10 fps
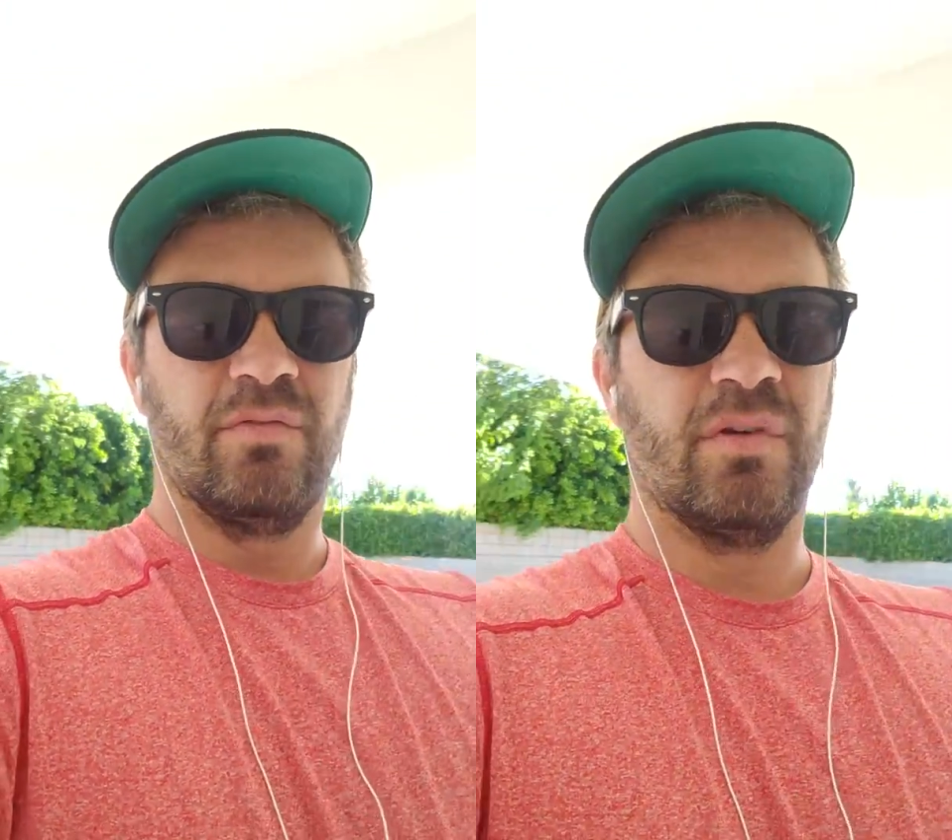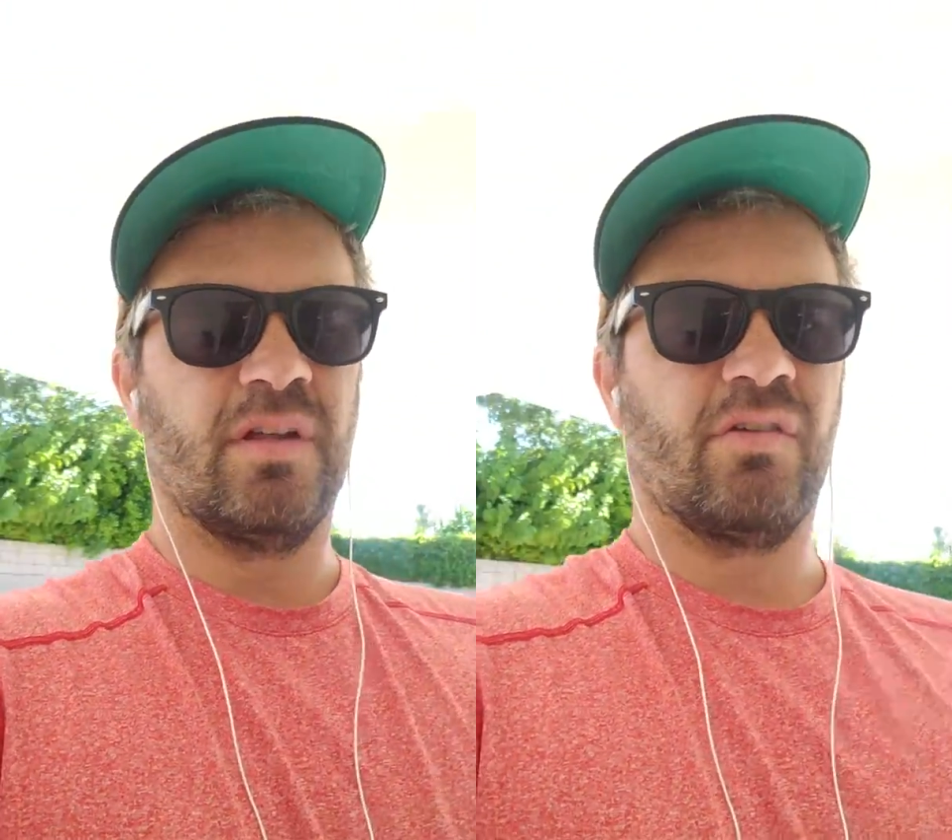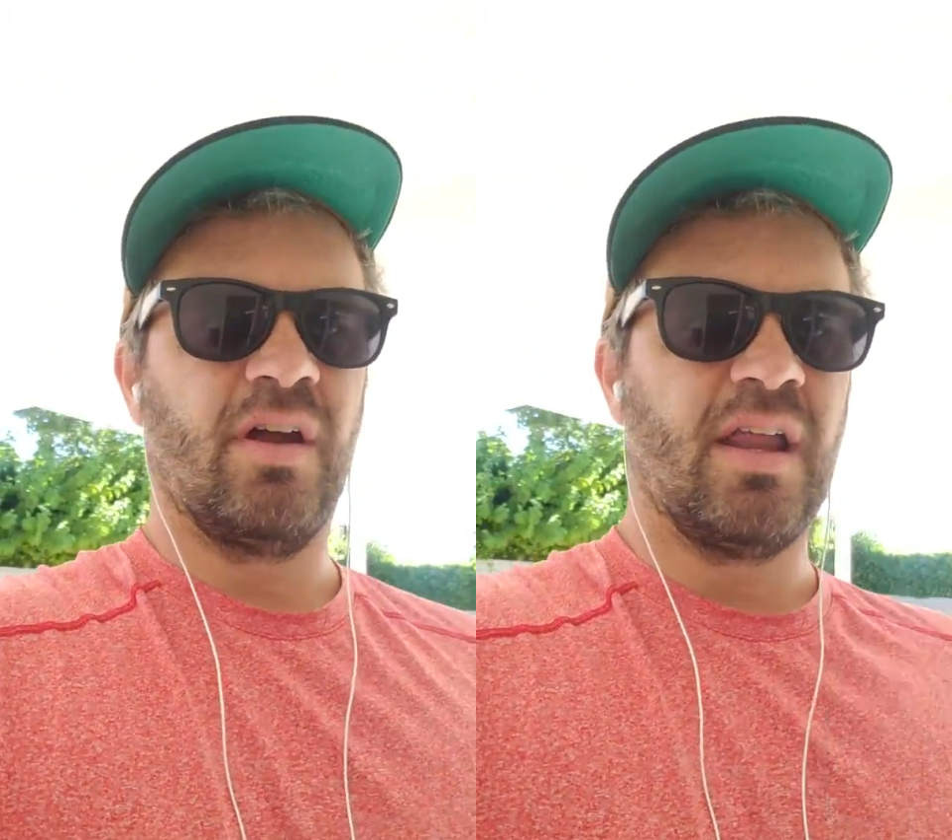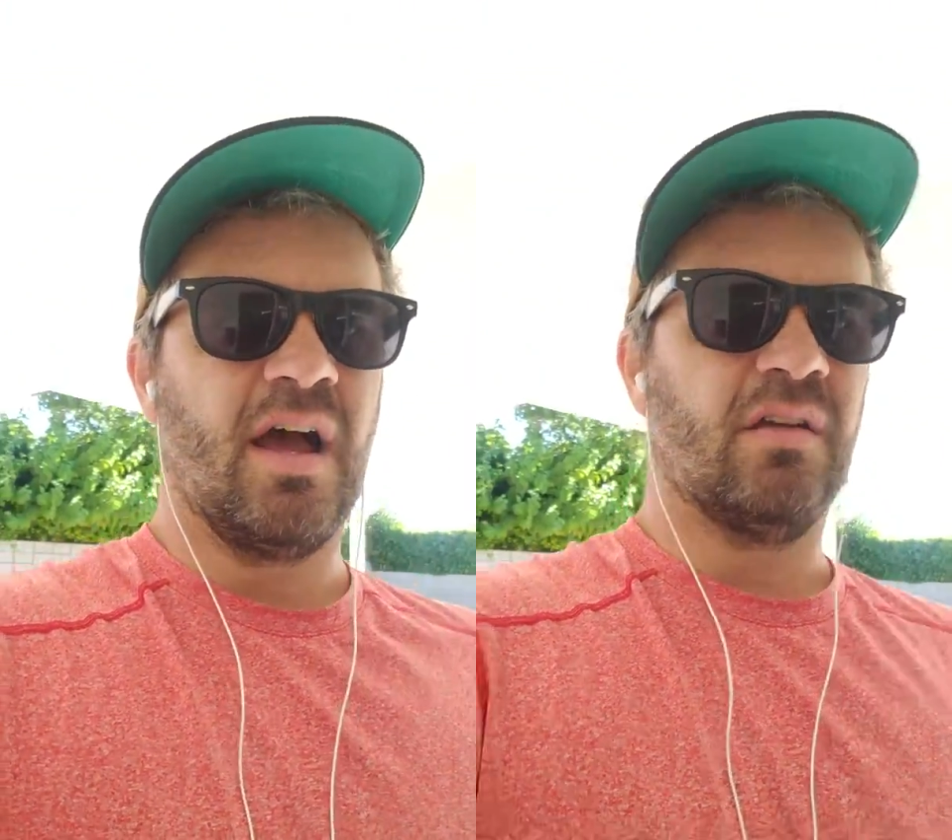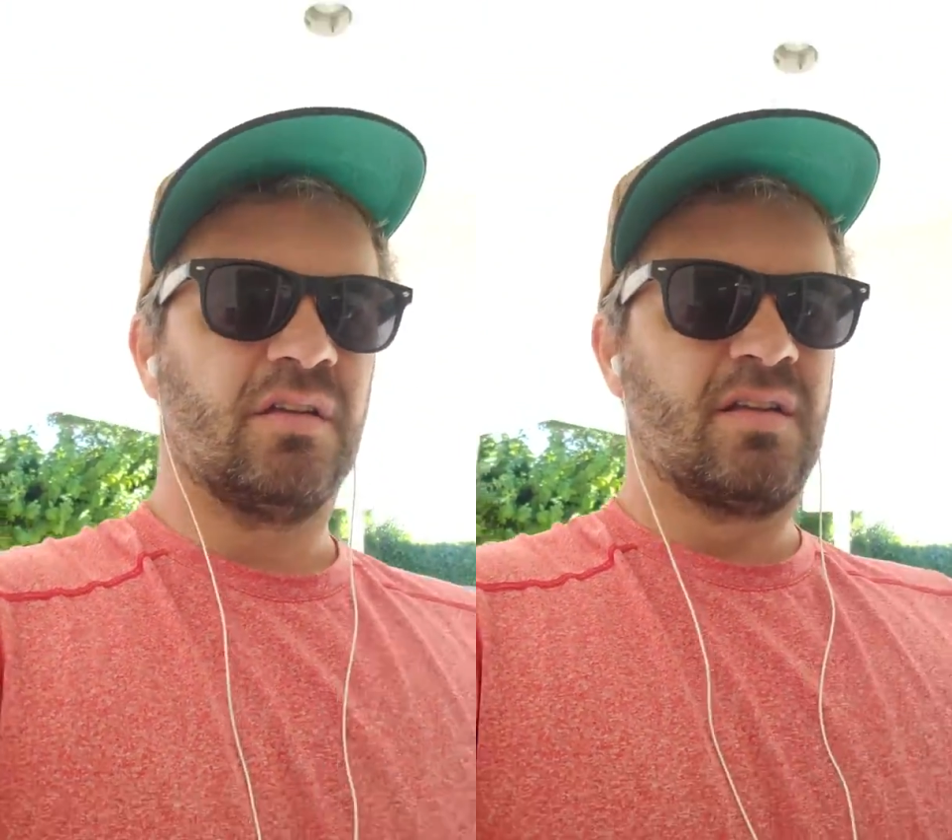Really great
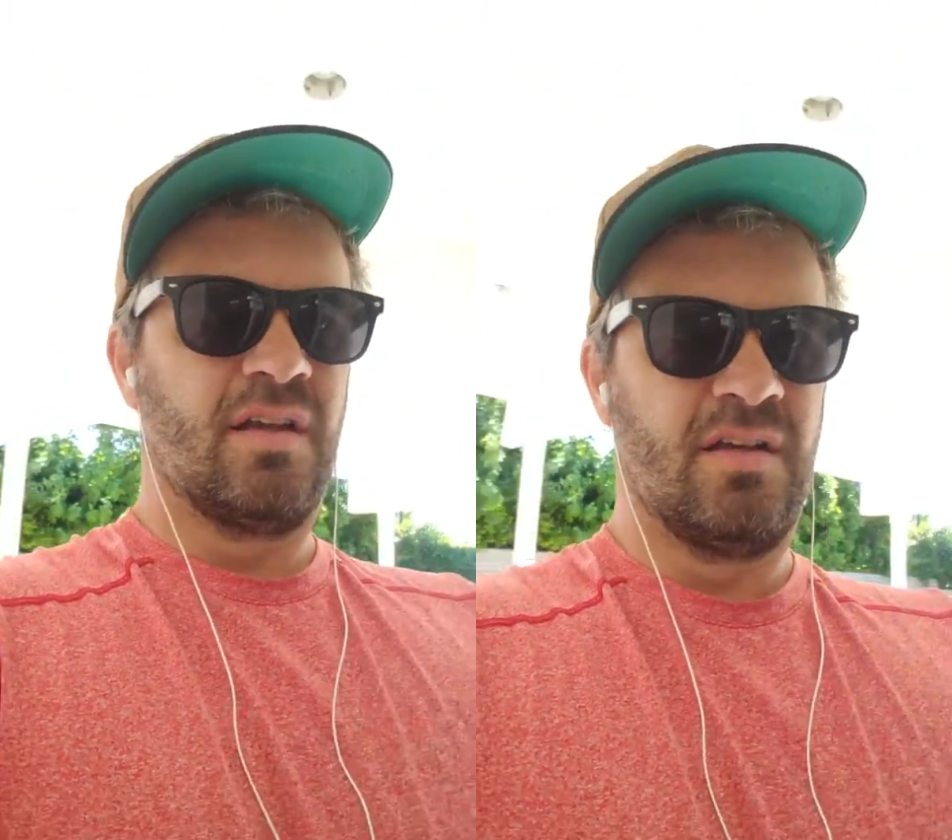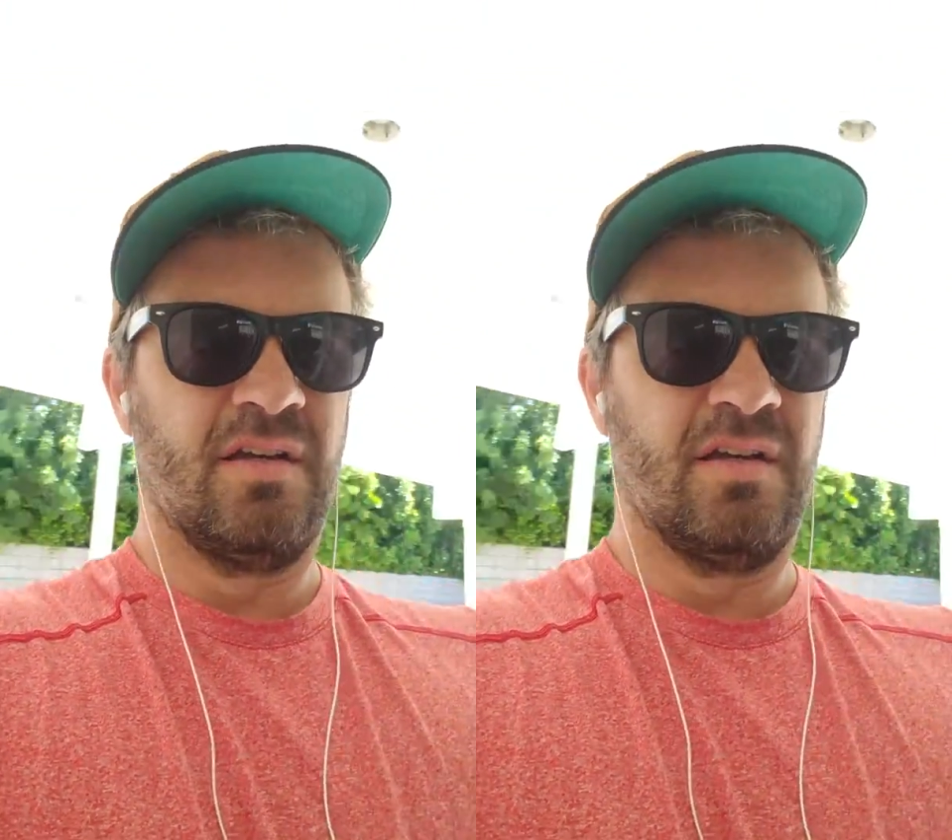house.